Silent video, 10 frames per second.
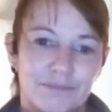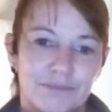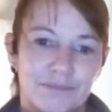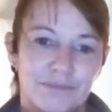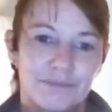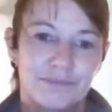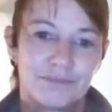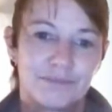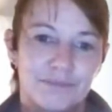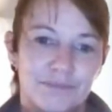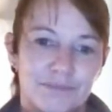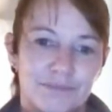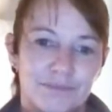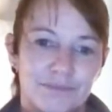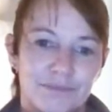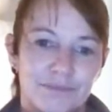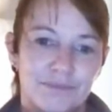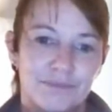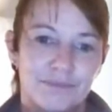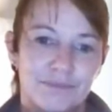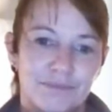This person isn't speaking.